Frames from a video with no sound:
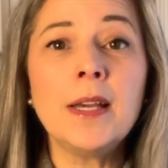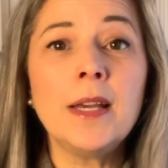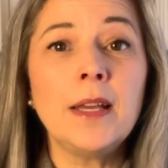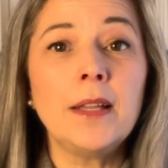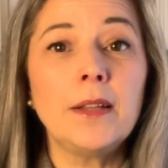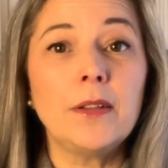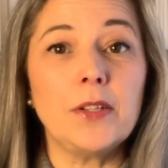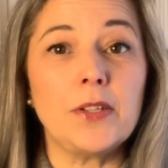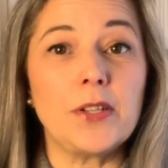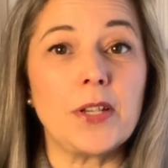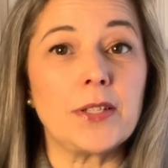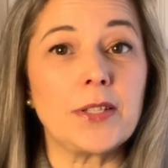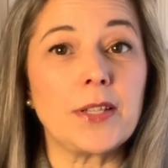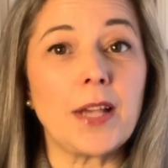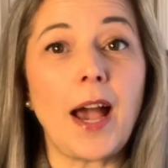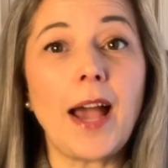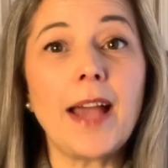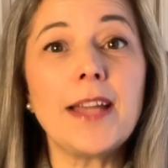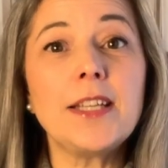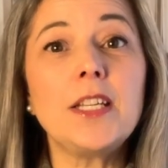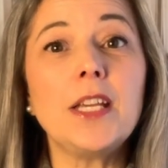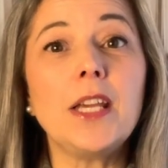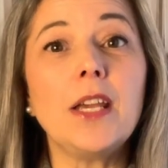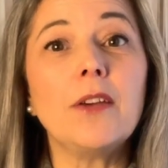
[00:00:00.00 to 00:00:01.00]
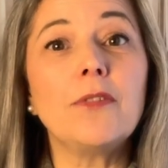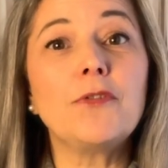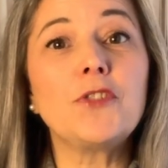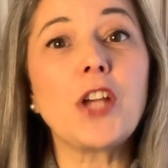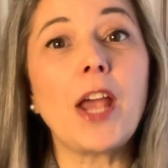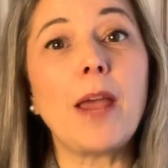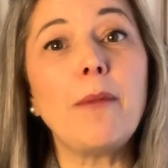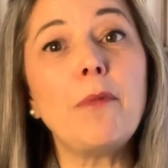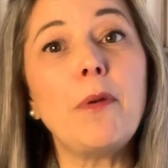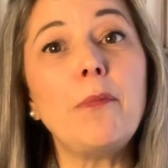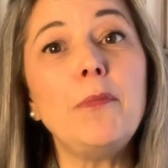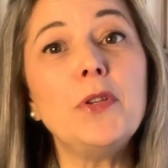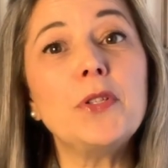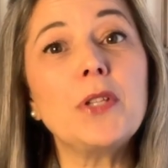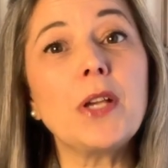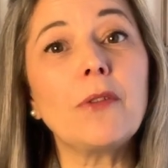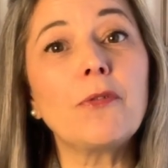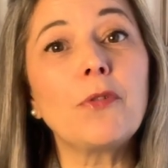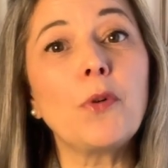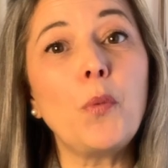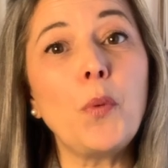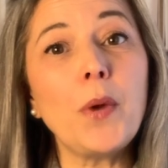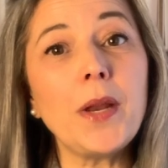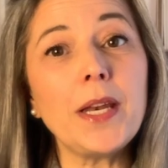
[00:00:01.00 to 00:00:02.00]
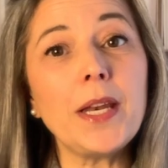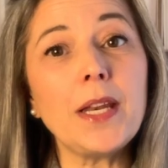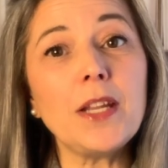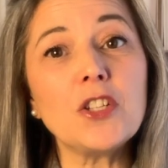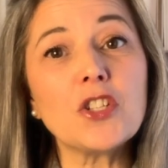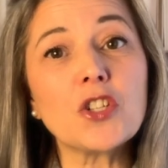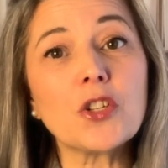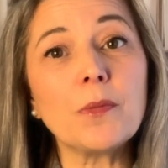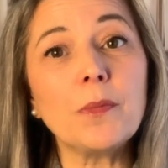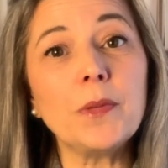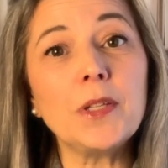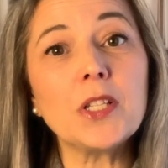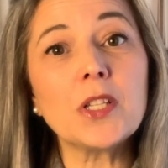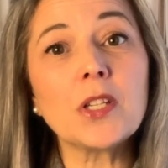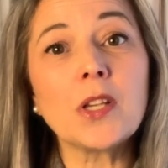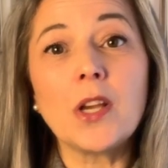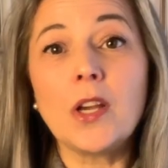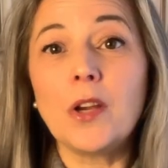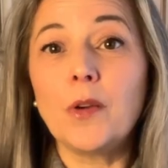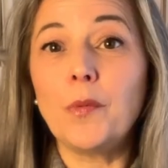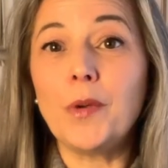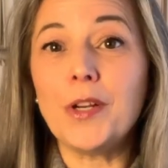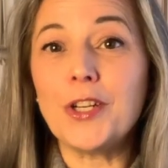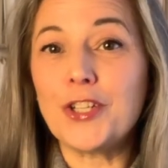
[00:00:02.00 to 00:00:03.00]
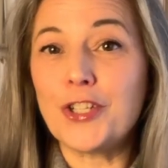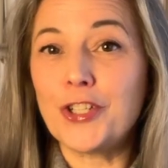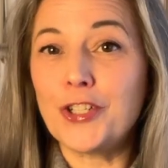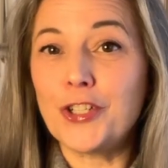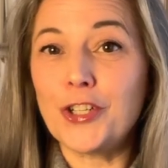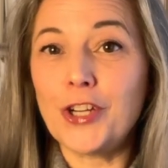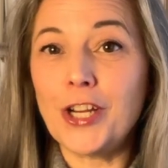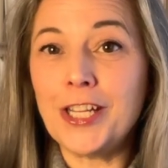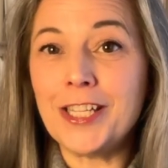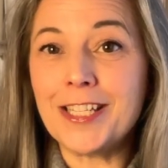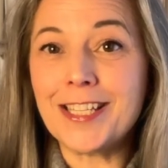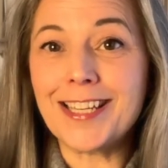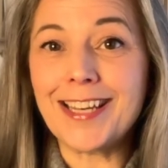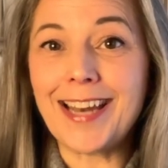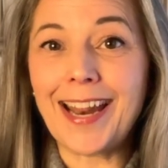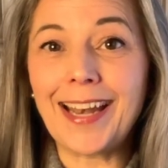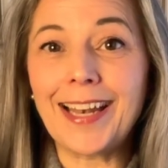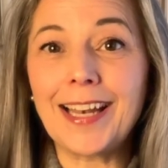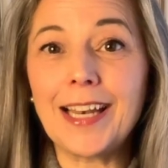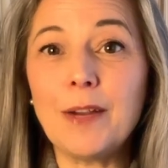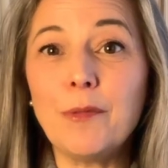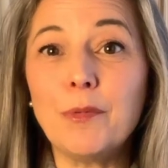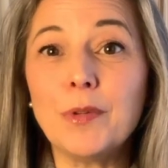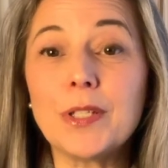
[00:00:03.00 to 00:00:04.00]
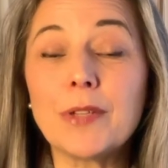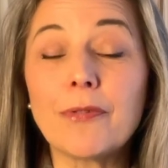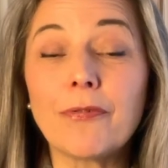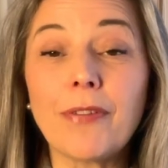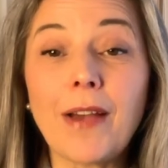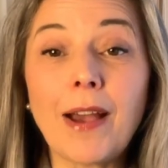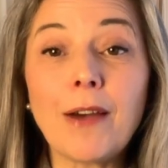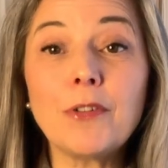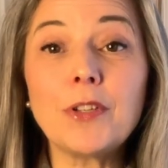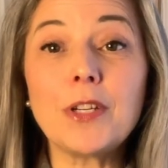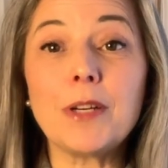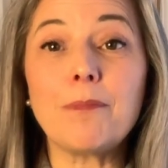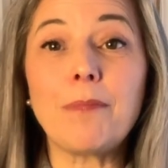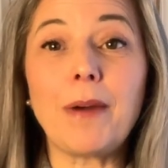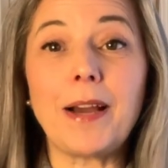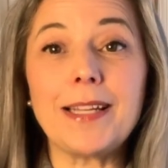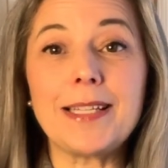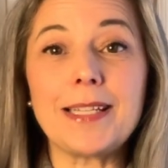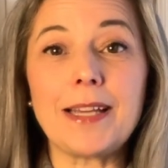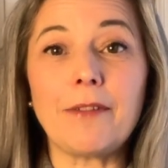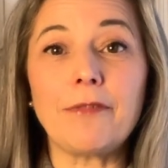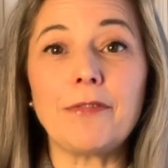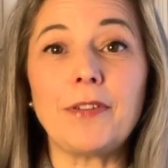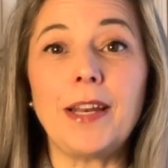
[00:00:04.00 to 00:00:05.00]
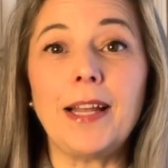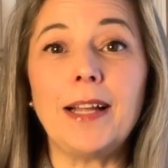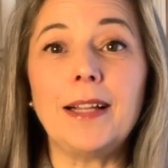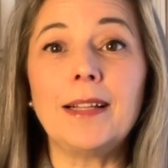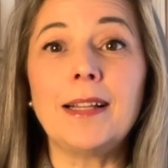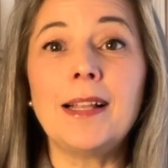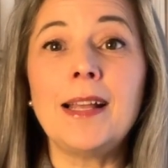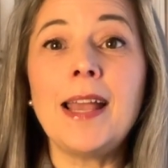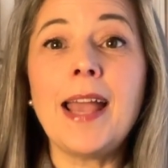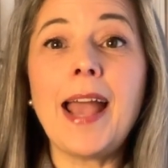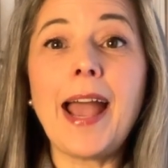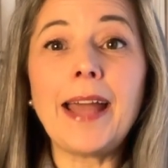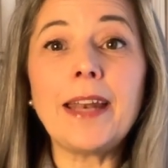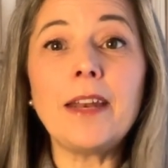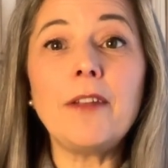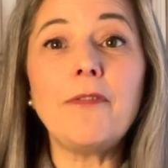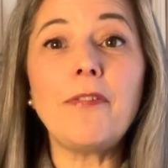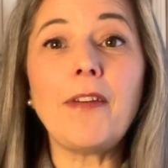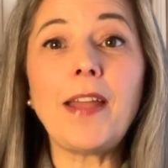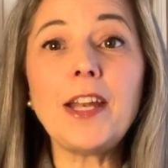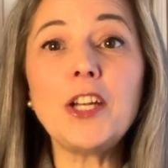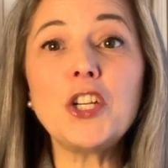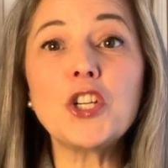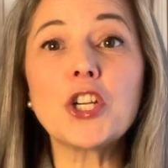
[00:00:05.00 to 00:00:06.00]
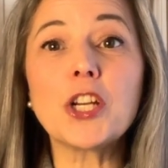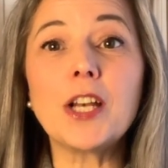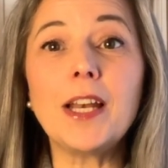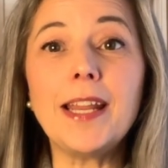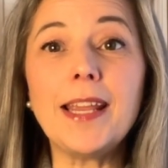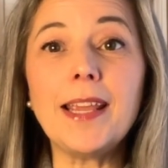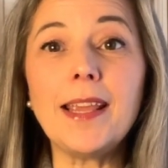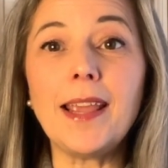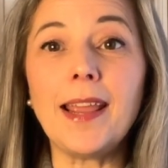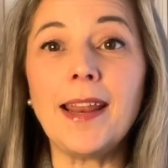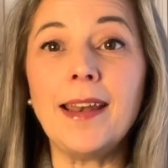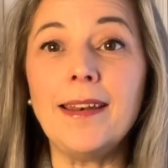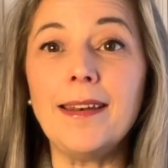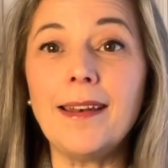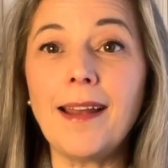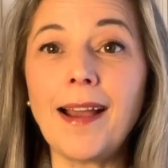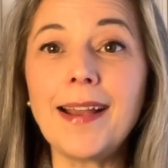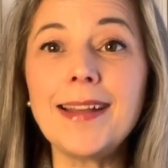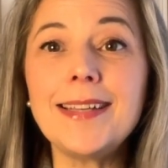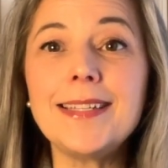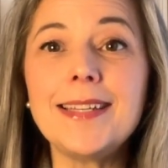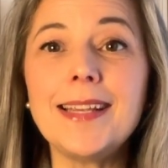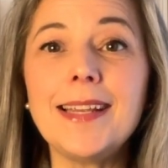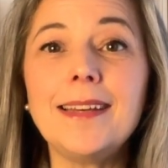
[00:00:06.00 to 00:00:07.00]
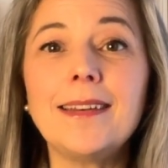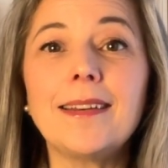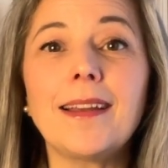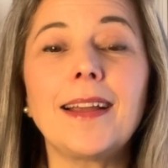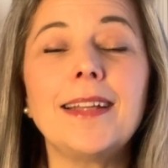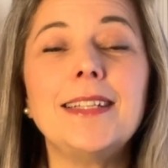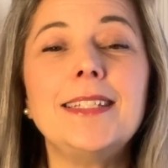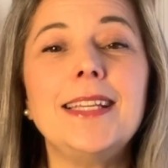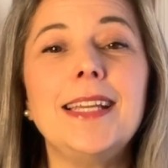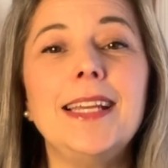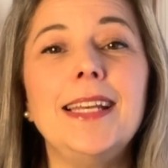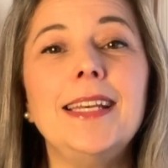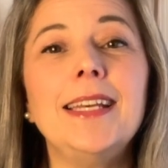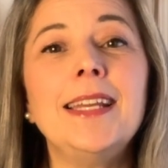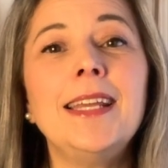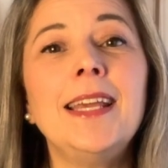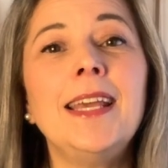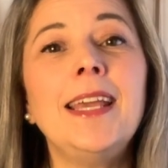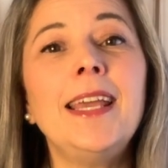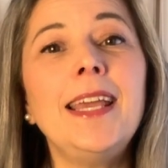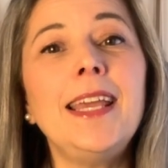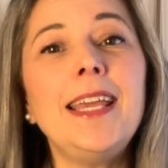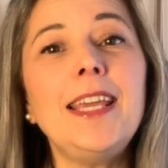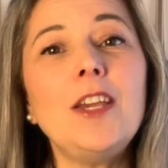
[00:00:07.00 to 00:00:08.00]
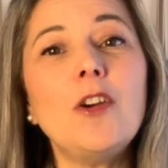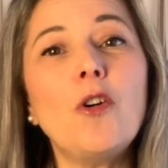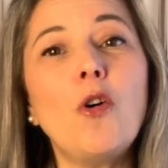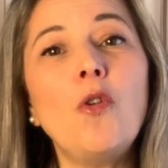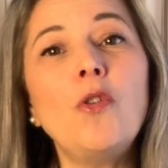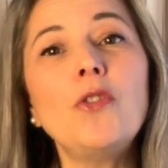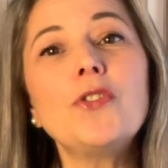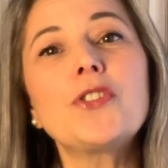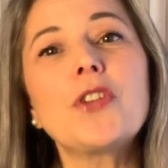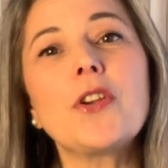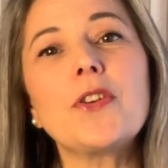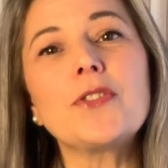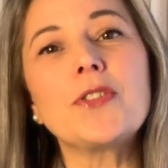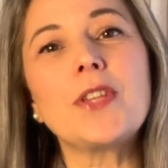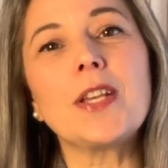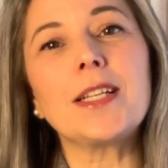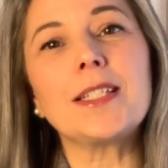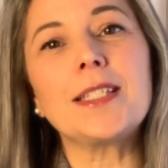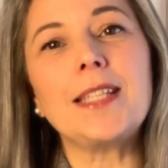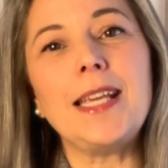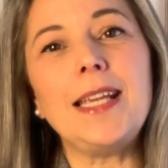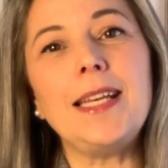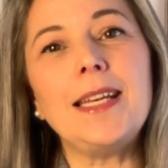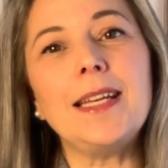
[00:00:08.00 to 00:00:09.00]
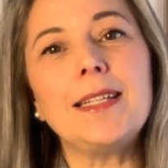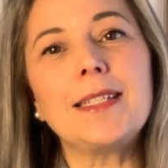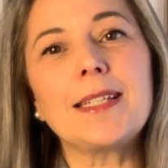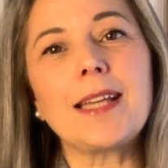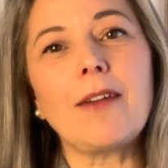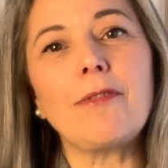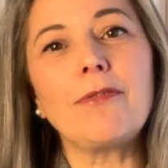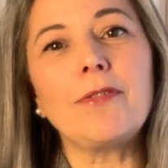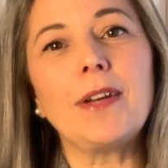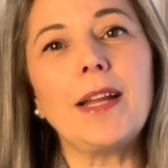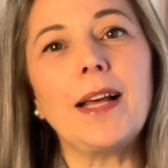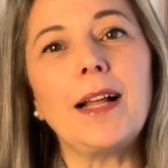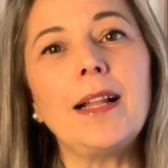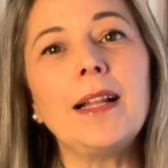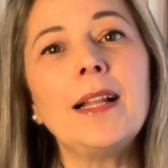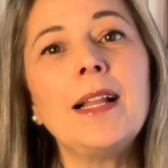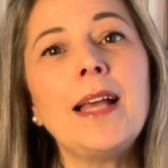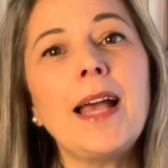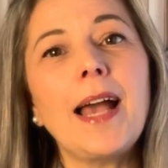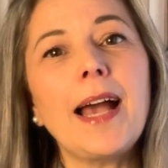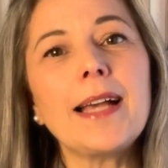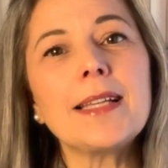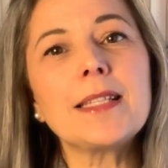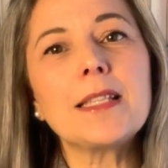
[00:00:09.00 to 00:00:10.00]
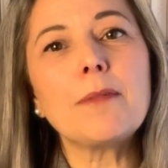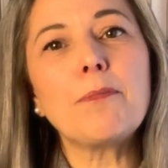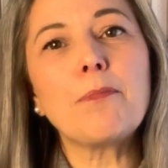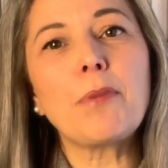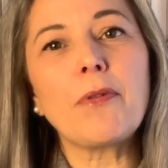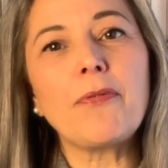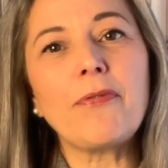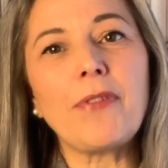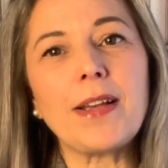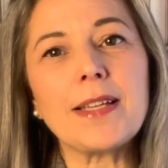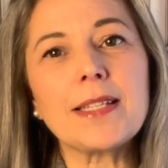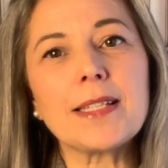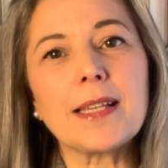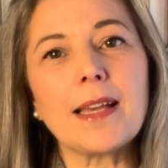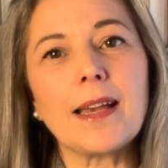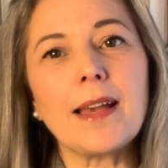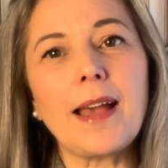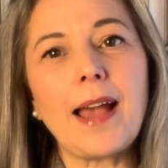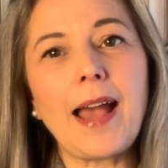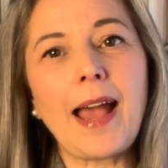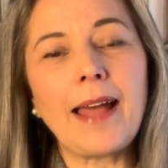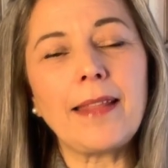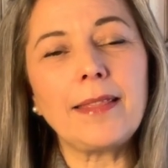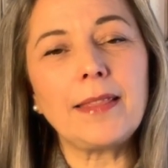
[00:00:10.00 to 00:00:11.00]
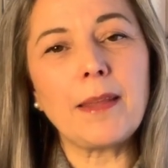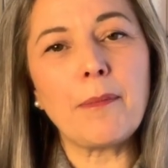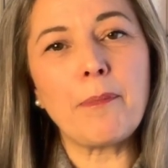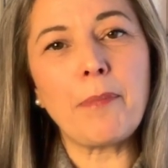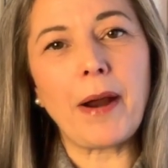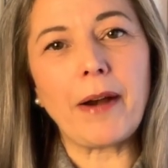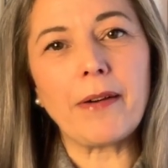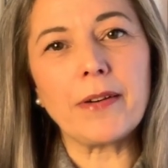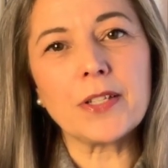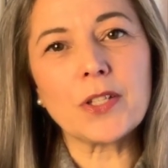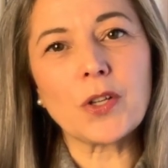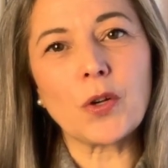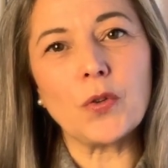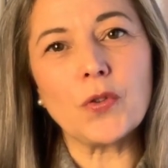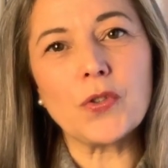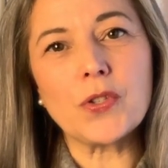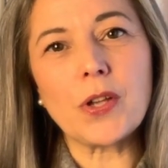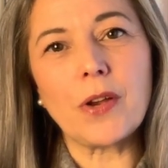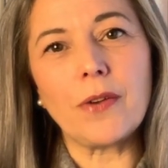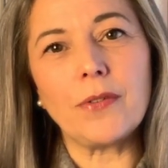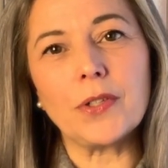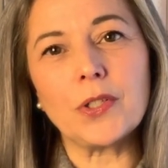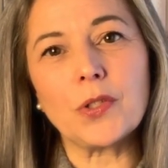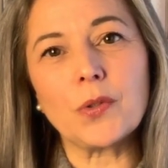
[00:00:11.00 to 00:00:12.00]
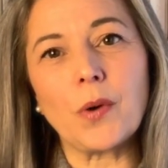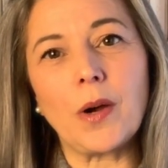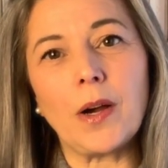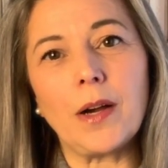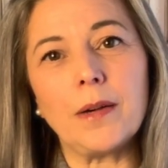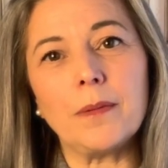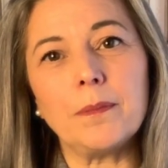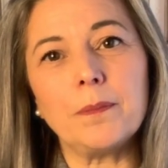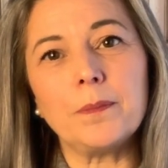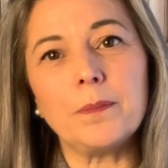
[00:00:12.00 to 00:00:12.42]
the Society of Chamber Music for Wind Instruments, which incidentally was founded by Taffanel, and eventually in 1919 he also succeeded Taffanel as the professor at the Paris Conservatoire.